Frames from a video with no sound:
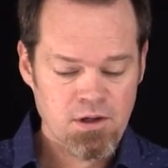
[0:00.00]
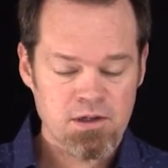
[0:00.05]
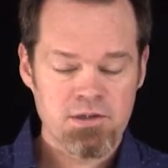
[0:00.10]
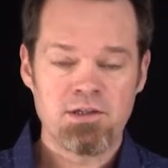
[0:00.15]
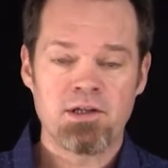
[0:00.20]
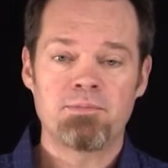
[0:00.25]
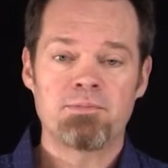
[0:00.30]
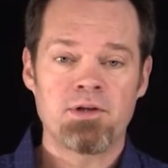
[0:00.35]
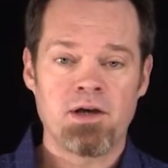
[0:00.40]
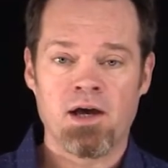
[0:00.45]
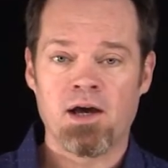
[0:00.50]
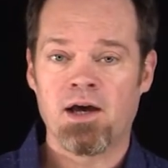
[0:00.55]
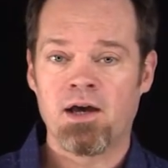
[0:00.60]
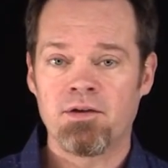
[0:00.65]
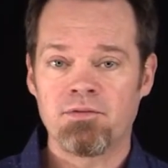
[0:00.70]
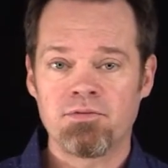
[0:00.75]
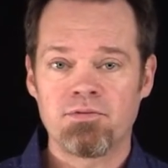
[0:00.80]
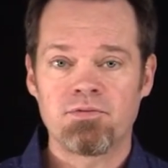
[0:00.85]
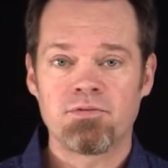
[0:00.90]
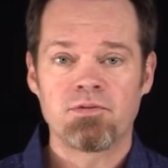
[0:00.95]
deep
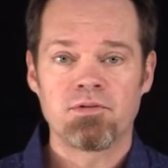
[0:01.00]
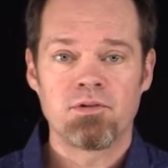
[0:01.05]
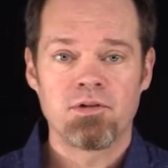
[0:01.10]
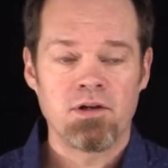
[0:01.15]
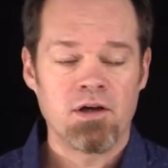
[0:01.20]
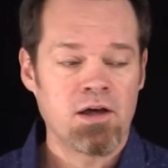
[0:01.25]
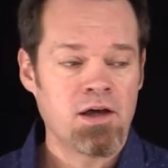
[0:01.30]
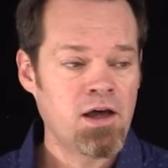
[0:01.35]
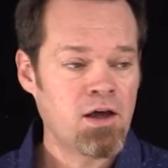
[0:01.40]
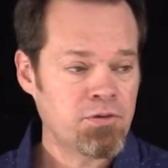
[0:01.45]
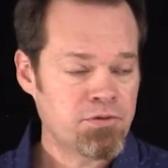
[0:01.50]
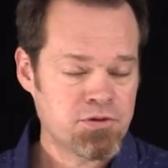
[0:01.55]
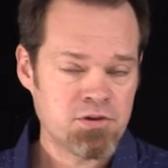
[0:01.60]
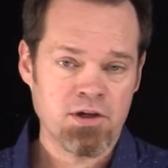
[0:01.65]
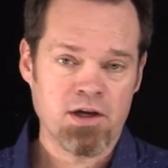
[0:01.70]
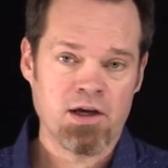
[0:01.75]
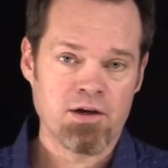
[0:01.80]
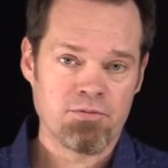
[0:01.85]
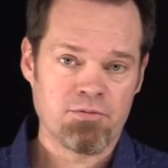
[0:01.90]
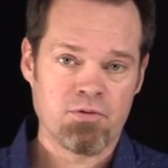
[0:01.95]
dive, a health
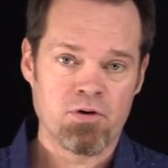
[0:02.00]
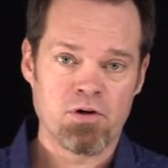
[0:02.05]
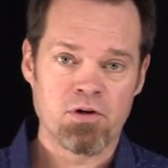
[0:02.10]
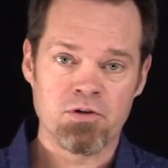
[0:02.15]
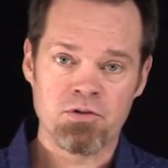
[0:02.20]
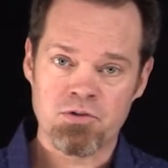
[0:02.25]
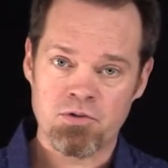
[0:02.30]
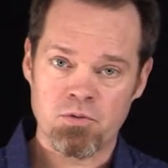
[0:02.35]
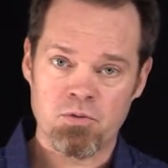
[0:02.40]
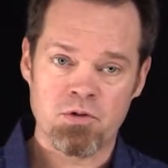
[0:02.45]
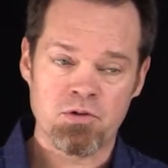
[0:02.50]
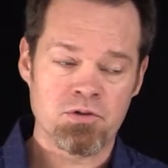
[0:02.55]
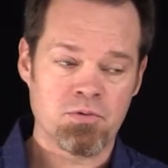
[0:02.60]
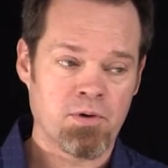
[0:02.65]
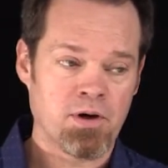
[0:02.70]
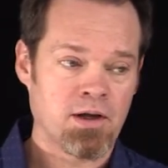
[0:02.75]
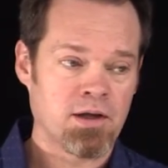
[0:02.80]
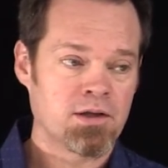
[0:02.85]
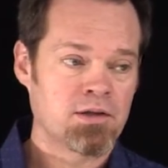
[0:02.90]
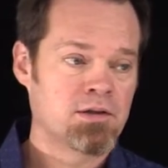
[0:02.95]
check for your storage
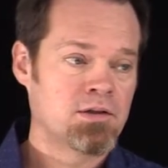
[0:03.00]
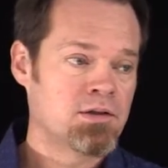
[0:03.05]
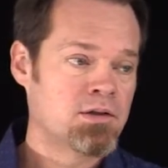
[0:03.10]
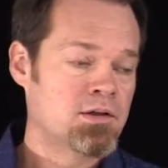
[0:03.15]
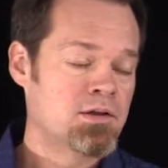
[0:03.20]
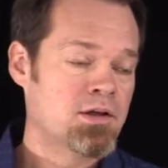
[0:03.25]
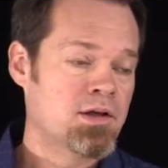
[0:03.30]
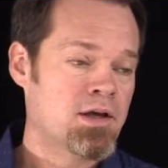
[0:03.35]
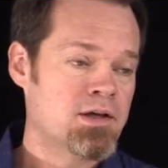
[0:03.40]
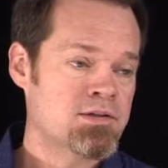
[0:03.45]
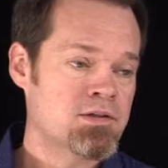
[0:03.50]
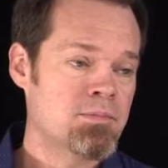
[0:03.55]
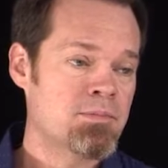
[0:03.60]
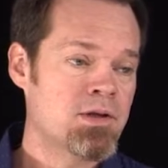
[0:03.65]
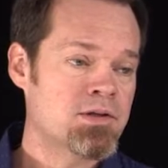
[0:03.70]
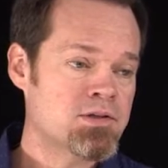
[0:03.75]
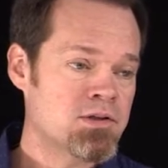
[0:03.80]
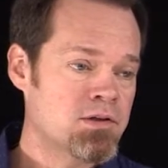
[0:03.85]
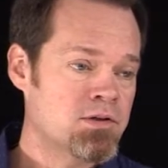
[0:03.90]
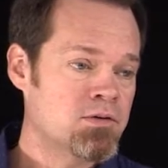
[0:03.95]
array. As I
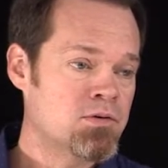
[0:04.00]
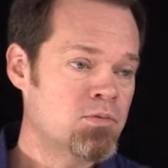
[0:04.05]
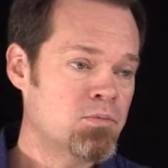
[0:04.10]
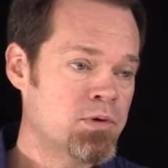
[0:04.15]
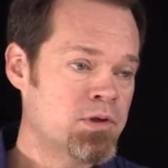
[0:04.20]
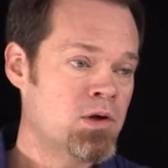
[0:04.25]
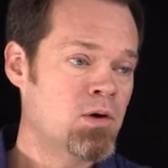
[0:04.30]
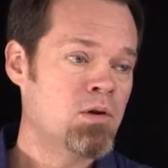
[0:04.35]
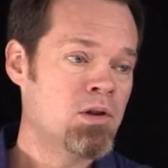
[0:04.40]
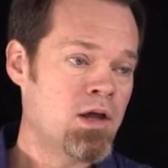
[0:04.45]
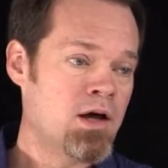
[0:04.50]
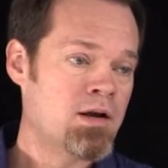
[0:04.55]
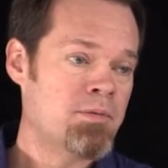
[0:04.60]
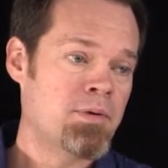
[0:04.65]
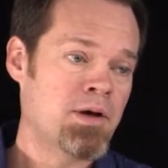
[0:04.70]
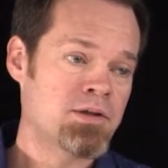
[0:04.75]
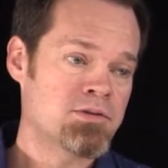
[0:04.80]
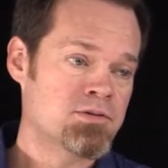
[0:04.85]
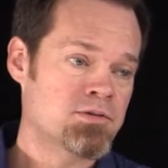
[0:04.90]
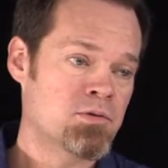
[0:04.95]
mentioned, we know a lot
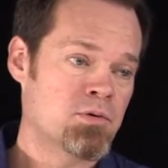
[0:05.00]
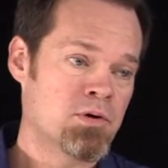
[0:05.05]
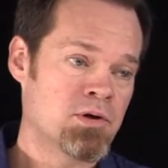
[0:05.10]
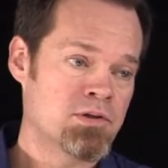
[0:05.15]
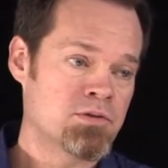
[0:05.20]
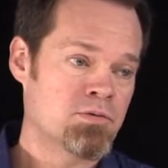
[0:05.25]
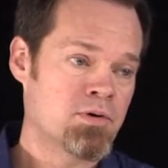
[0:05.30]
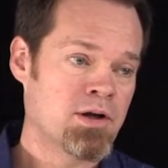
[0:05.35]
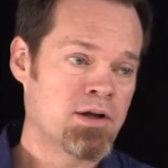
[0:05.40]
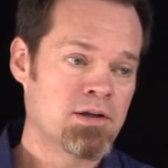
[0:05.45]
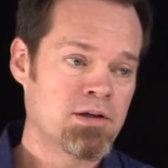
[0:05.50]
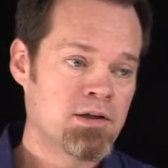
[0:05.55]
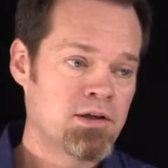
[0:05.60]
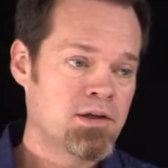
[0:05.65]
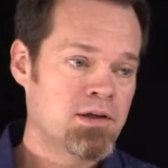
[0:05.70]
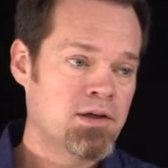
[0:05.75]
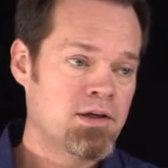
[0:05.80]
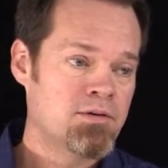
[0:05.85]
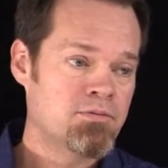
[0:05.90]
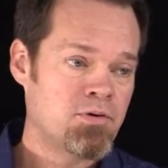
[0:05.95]
about storage, right?
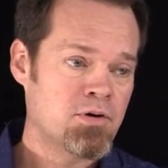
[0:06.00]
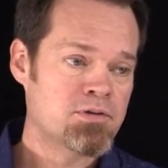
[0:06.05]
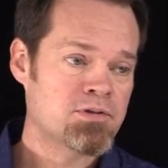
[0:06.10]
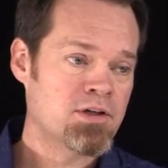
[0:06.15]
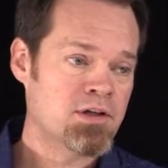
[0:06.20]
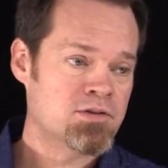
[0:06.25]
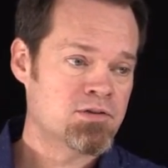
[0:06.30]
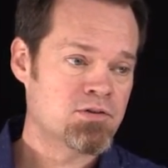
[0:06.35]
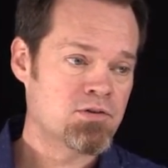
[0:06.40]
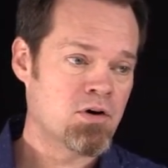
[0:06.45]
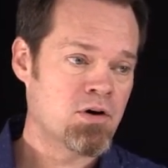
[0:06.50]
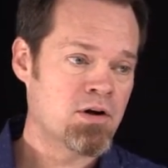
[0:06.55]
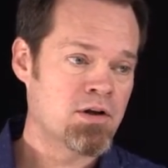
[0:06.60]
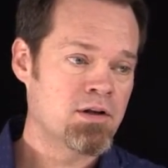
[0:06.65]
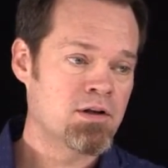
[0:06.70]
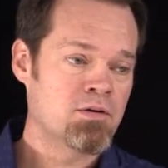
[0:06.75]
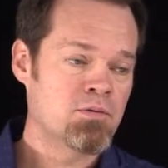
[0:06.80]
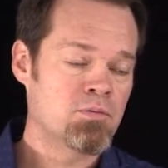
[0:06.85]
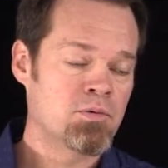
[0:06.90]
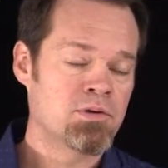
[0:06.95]
InfoSight
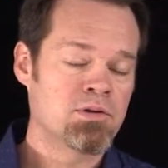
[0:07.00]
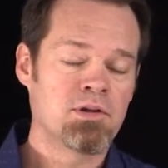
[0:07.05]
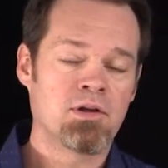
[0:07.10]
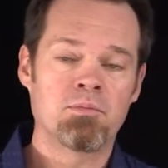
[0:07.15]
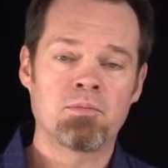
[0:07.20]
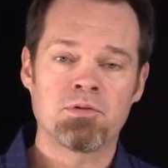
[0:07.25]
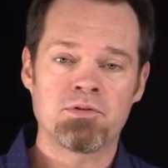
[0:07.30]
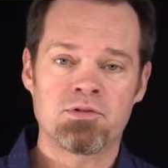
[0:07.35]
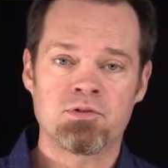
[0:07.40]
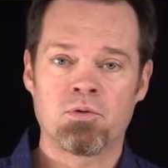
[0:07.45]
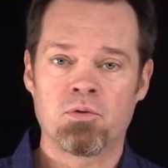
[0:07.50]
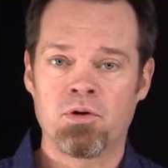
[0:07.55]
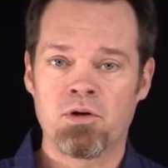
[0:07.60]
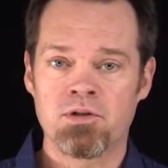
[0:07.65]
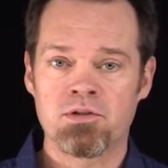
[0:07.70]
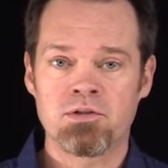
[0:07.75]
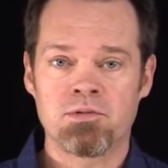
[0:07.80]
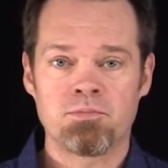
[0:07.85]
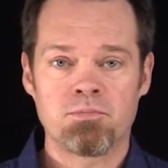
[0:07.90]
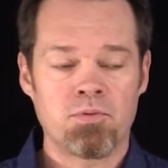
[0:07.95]
started with Nimble
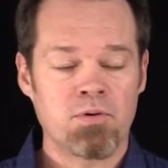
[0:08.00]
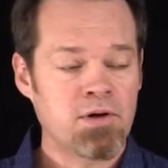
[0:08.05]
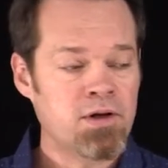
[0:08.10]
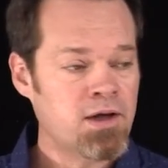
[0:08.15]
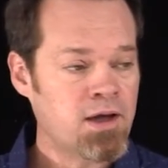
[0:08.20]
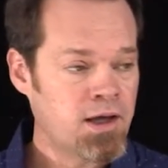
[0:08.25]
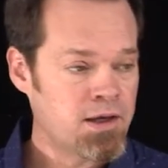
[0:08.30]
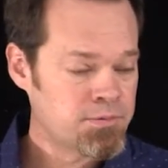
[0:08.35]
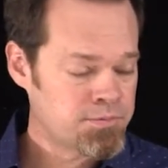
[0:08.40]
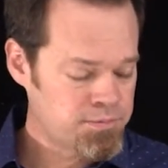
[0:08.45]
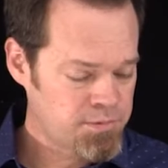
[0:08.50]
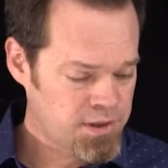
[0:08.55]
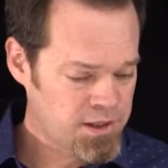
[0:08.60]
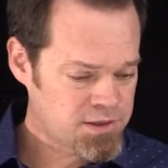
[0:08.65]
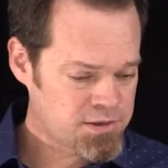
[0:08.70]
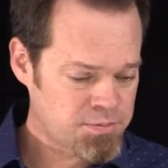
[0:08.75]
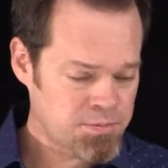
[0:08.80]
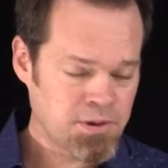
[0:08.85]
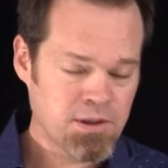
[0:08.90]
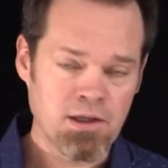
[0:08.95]
Storage
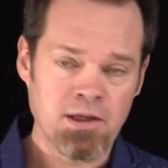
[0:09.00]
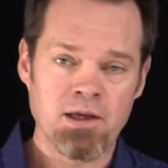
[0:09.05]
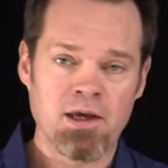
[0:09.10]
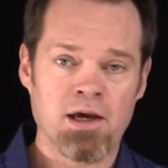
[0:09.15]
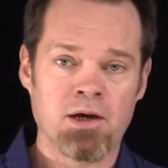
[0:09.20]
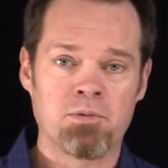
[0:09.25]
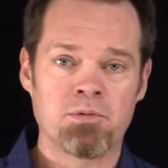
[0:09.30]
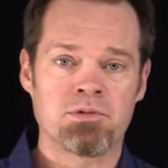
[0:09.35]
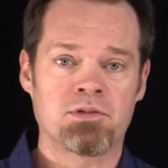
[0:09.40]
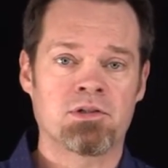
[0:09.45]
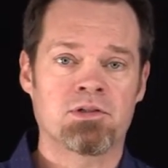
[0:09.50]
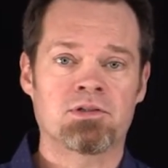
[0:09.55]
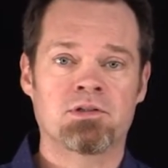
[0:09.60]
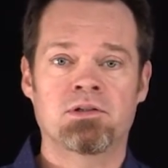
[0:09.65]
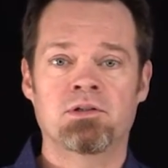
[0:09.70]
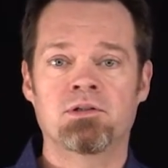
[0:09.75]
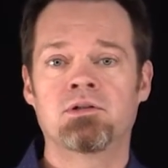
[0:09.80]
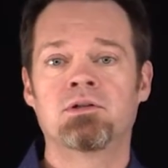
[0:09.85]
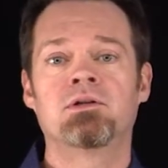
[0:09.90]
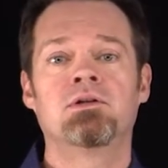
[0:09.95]
pre-HPE
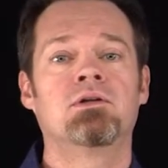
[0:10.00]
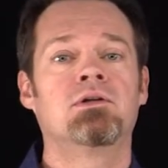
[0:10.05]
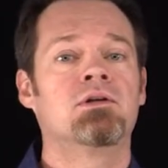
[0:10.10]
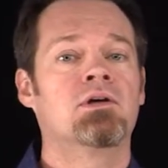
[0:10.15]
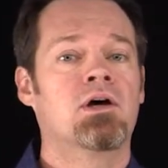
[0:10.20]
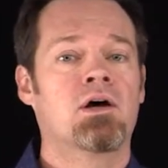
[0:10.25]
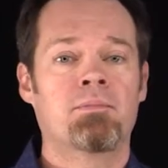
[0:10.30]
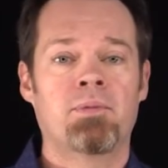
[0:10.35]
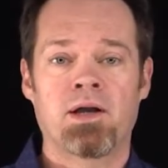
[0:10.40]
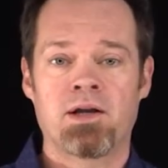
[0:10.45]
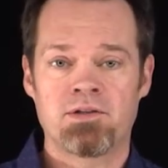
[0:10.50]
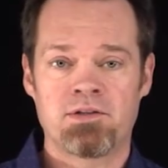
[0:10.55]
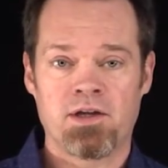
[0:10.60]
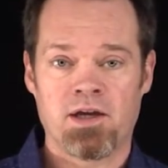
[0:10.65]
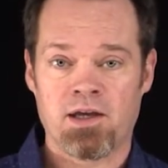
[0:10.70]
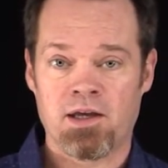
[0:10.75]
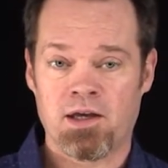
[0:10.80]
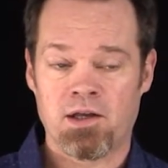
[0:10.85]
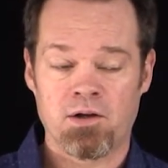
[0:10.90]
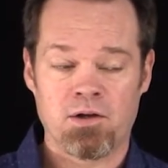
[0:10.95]
acquisition about a
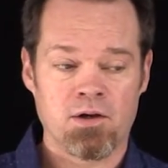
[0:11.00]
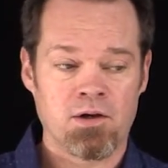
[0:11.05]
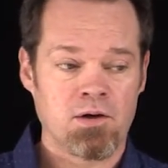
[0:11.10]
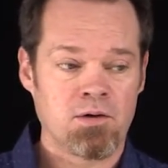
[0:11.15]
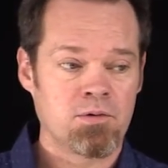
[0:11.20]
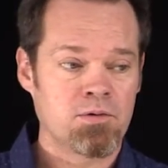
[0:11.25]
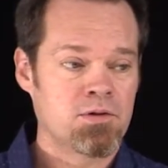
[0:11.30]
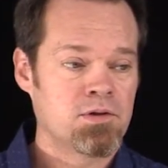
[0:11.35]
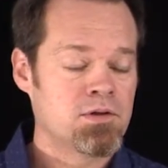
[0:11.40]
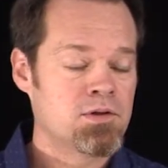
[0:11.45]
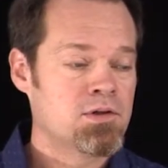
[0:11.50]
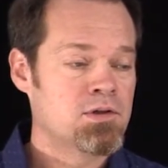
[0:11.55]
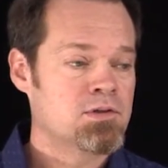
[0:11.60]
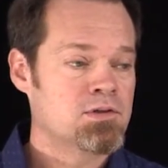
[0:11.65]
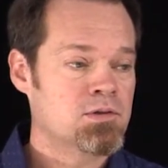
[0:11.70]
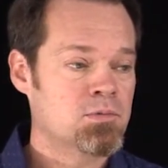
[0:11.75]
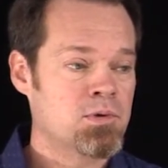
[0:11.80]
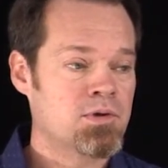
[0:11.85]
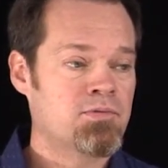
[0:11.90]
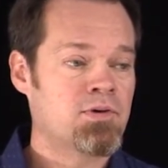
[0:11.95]
decade ago.
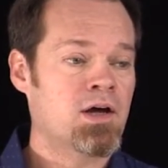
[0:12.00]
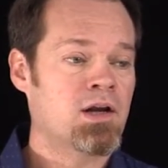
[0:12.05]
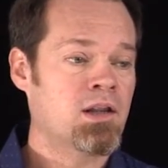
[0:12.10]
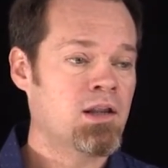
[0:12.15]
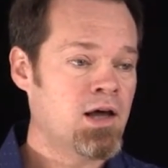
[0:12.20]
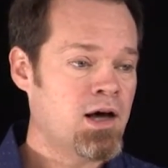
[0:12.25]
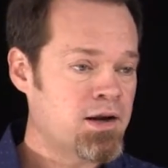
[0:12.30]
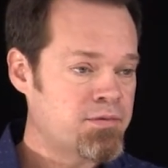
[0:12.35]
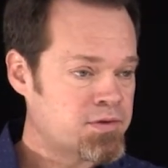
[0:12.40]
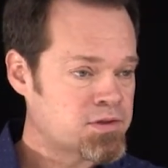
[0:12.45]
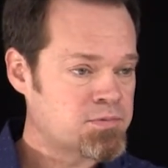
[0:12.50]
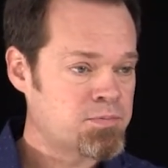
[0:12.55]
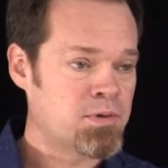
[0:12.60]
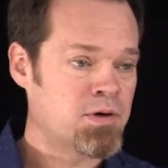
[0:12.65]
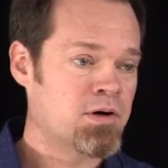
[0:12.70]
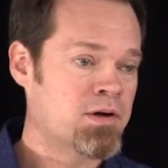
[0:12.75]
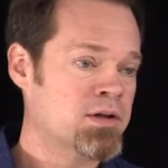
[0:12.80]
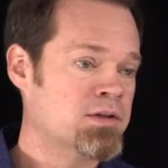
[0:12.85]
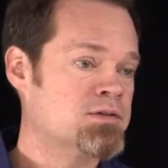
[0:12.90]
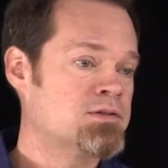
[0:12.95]
So we've got a lot of
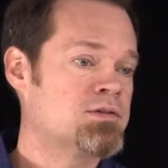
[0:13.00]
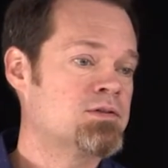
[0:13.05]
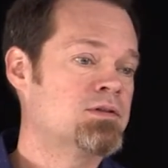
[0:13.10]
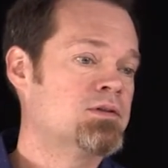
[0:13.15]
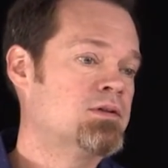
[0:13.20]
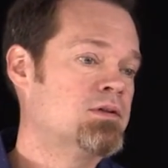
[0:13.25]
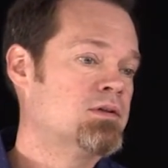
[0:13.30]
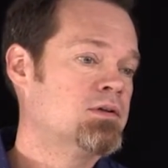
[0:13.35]
experience